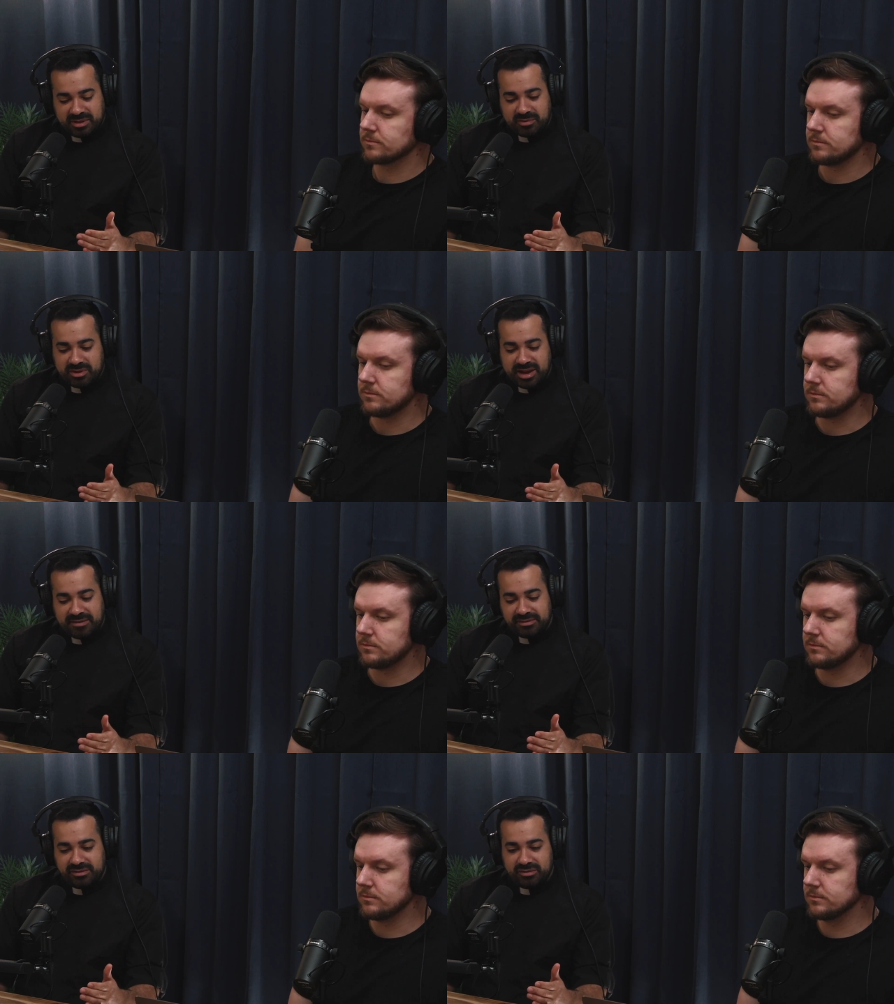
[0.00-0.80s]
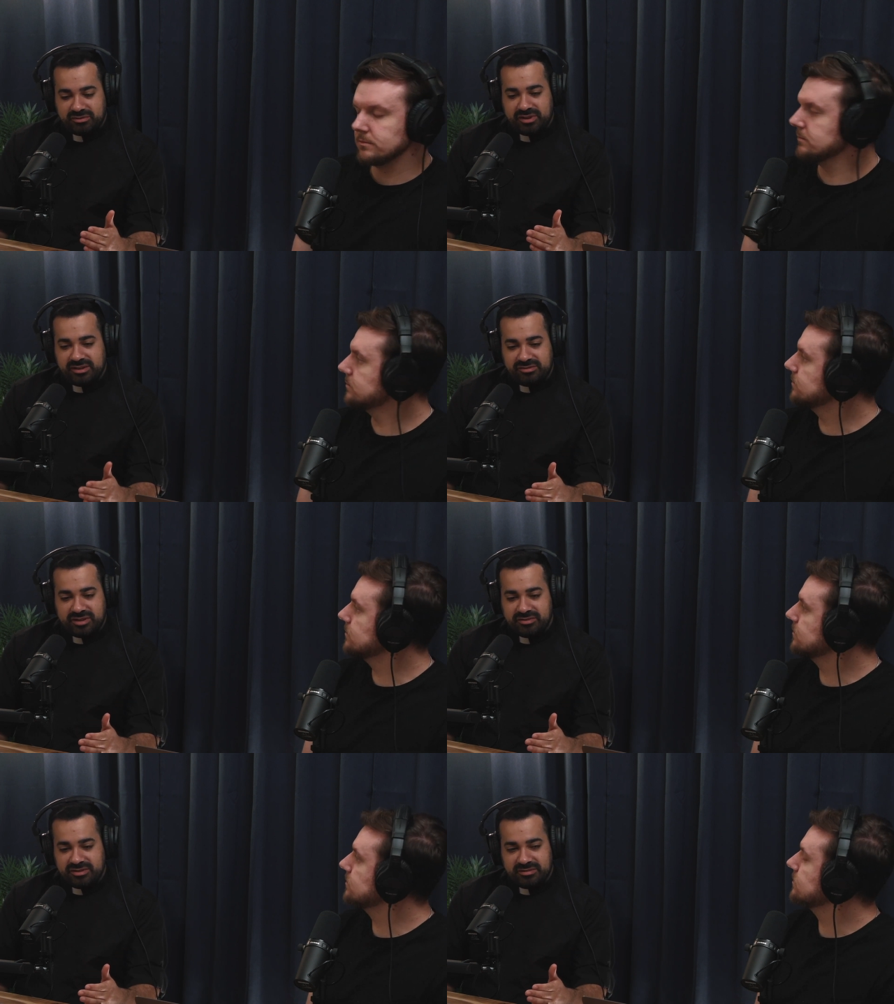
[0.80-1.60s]
Speaker 1: like while you have this whole
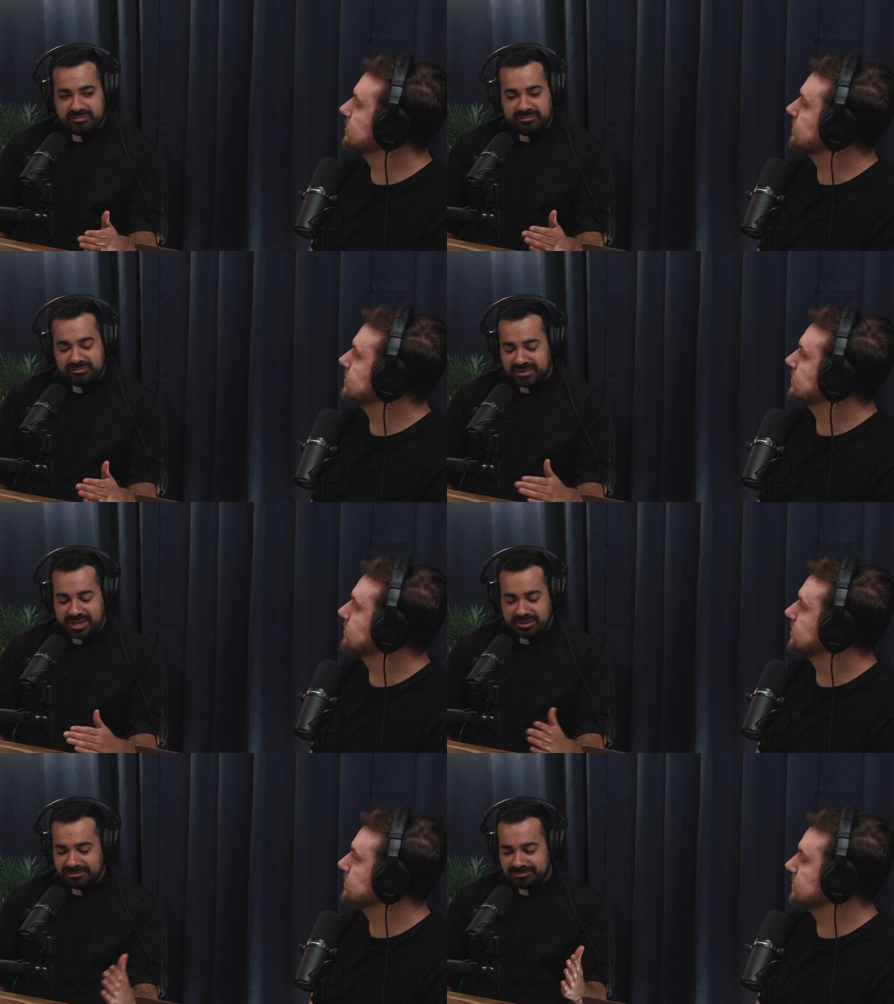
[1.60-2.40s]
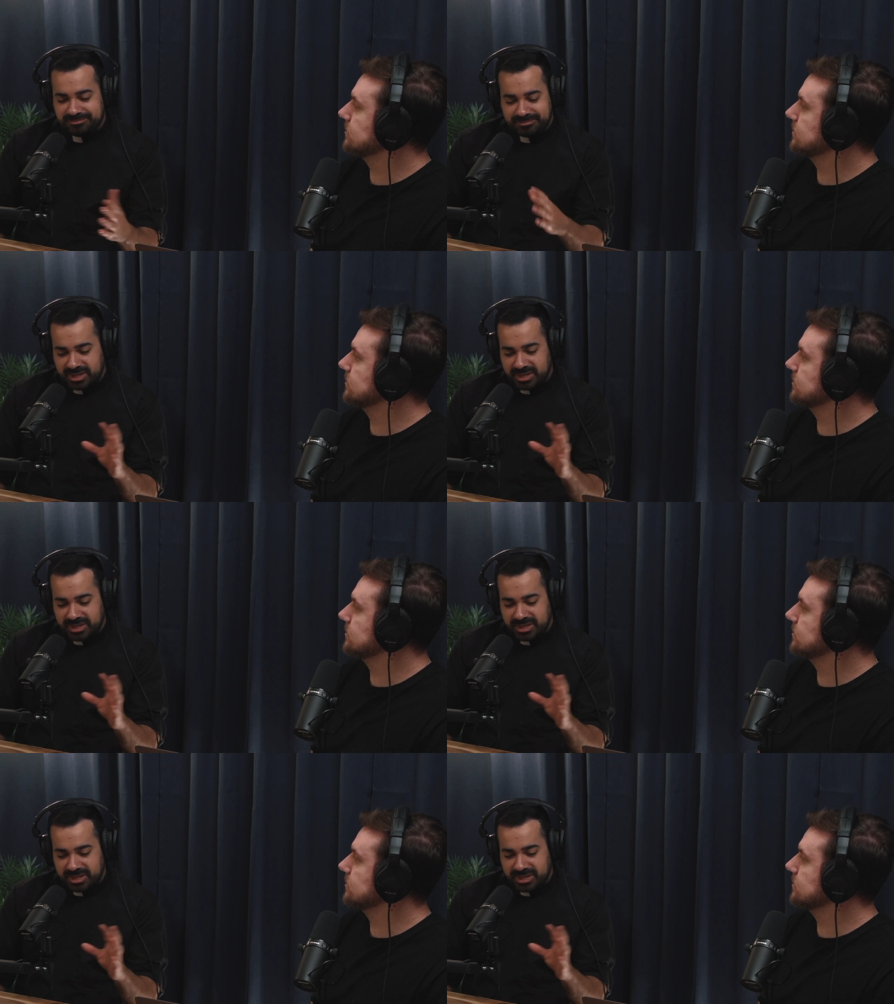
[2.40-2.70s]
transgenderism um,